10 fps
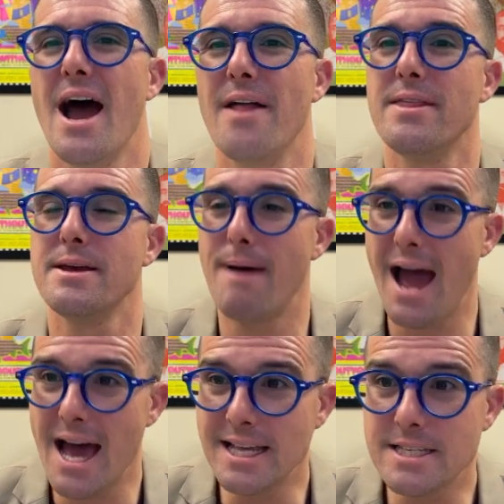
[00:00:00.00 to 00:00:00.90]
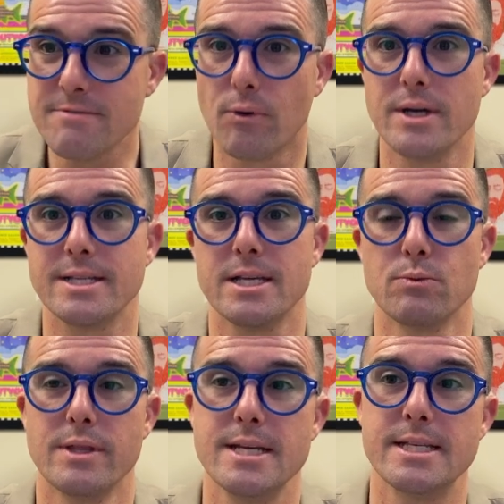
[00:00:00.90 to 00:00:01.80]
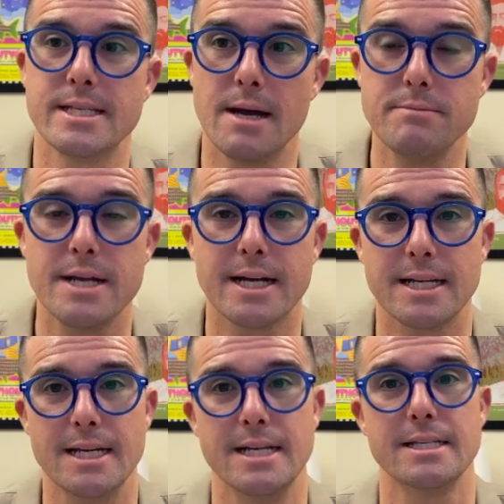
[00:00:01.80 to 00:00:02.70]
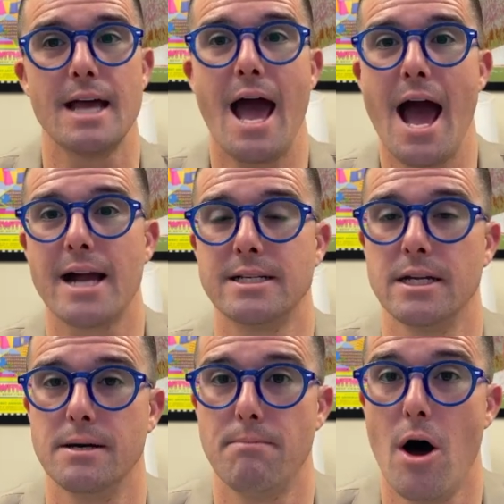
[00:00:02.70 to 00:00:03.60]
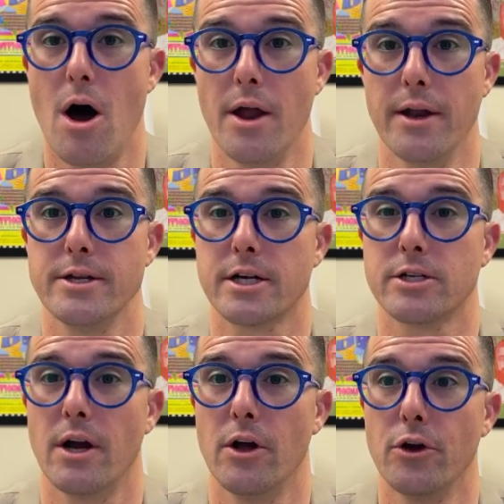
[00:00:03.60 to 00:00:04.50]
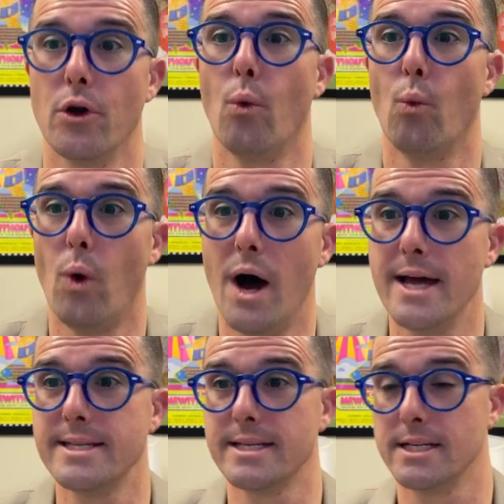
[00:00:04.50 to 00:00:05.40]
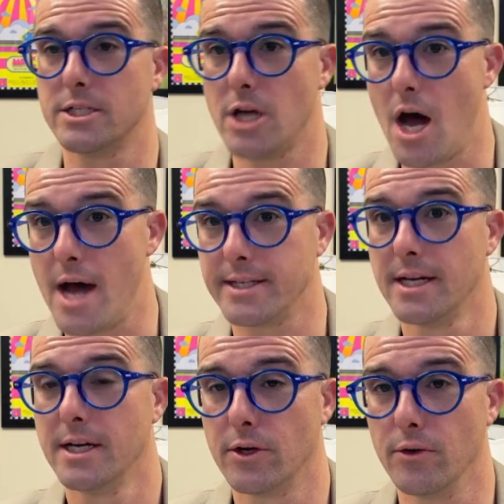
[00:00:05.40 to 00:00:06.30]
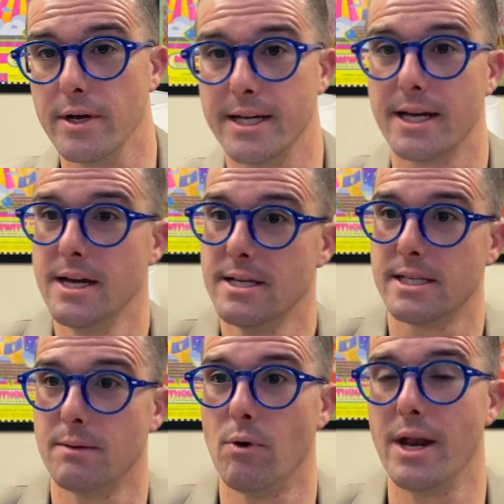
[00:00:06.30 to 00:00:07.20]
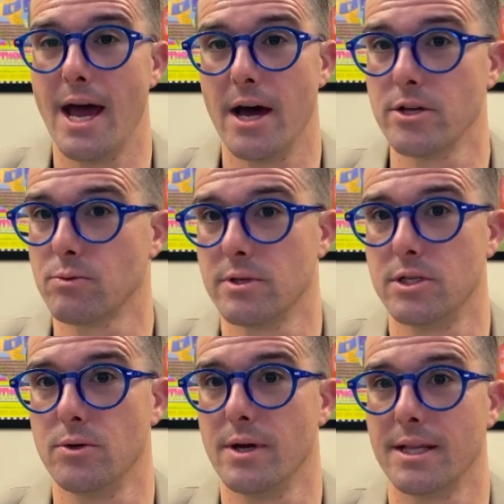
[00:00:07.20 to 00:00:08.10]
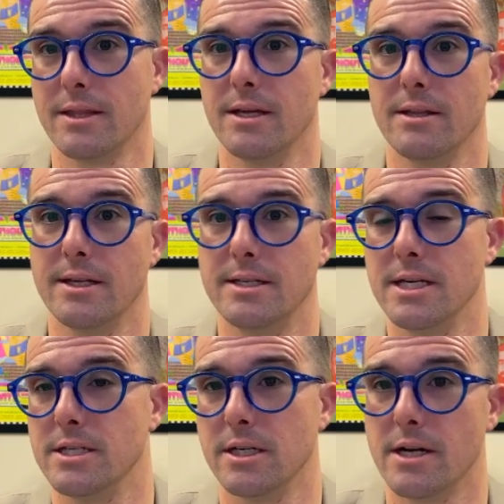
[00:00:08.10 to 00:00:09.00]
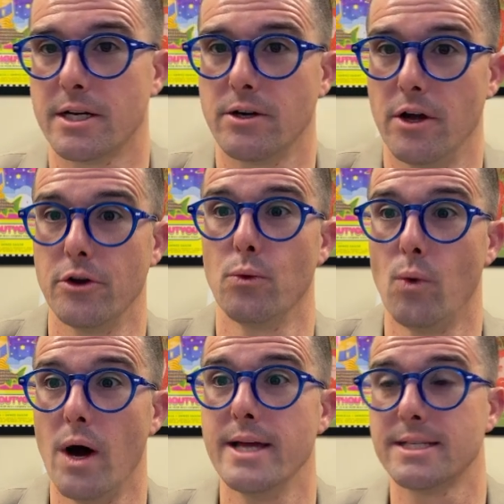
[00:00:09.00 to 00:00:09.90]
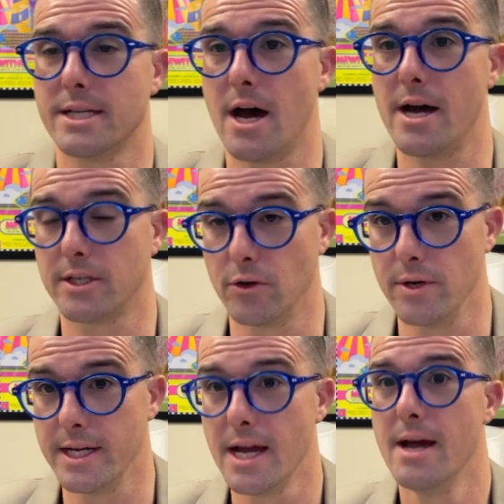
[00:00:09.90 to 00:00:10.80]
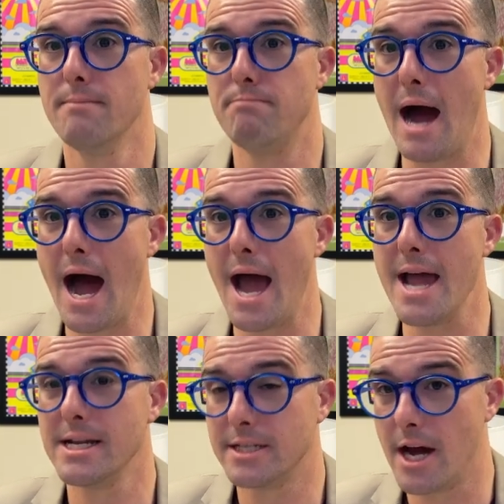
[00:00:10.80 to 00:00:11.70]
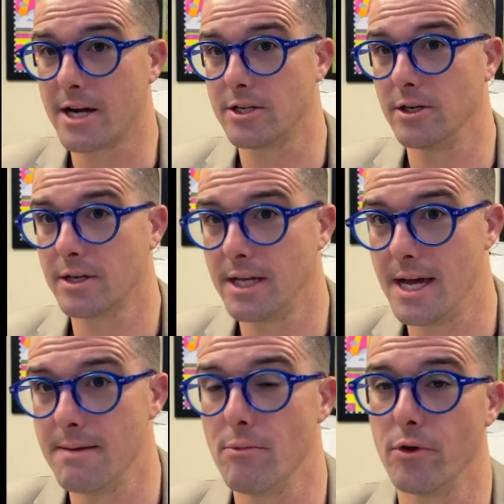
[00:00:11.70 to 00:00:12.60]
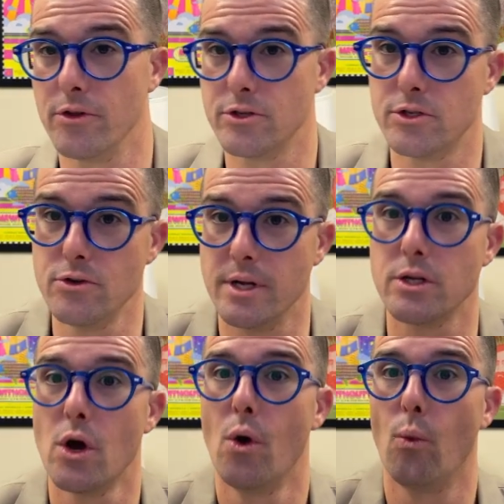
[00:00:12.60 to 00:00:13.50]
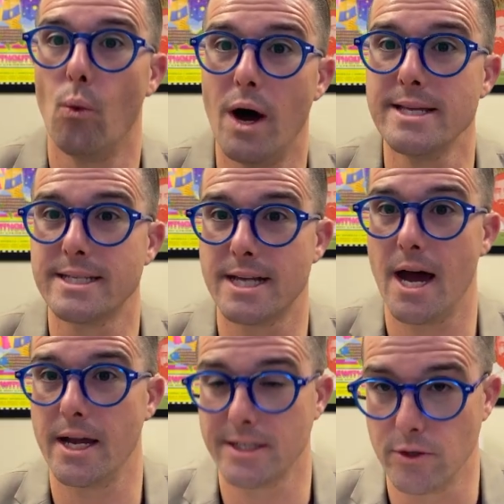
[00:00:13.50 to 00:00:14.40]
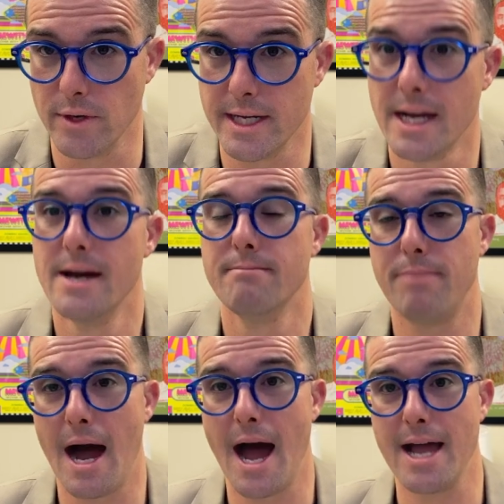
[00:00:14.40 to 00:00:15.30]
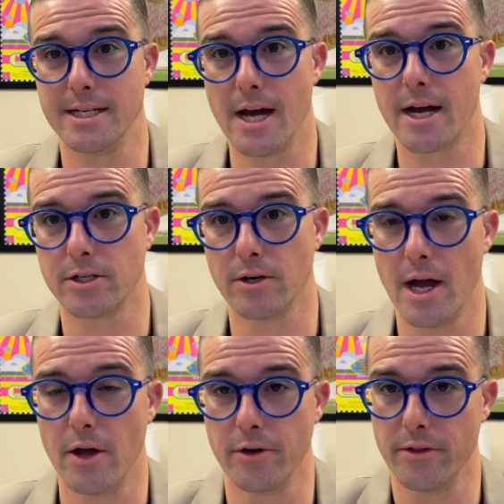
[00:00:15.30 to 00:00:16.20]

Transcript: And then the passive voice is when the subject is acted upon. Dr. Elder was taught Greek. Someone else was doing the teaching. Dr. Elder was taught Greek by Dr. Kim, or the student was taught Greek by Dr. Elder.